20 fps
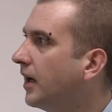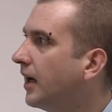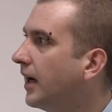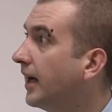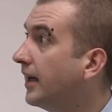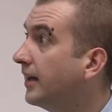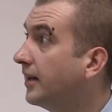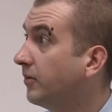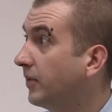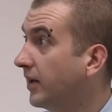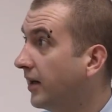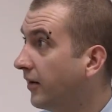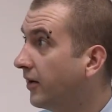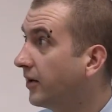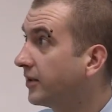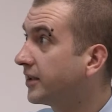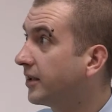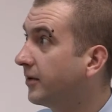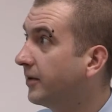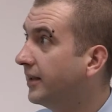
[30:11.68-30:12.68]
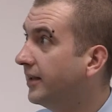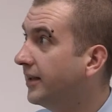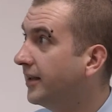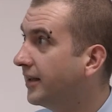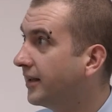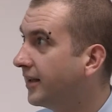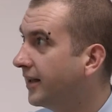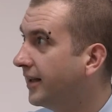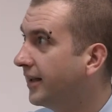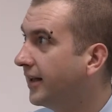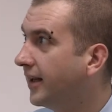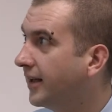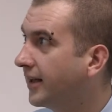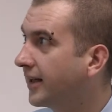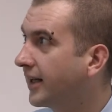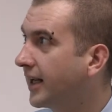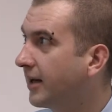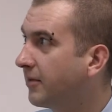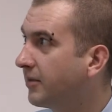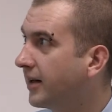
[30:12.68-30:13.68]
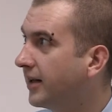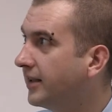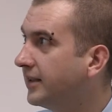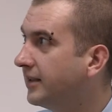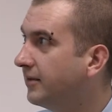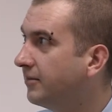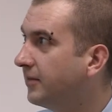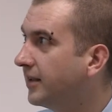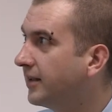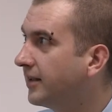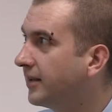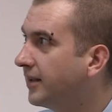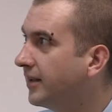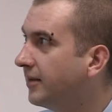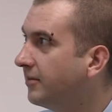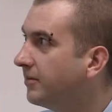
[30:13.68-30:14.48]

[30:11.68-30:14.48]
And we are also in collaboration with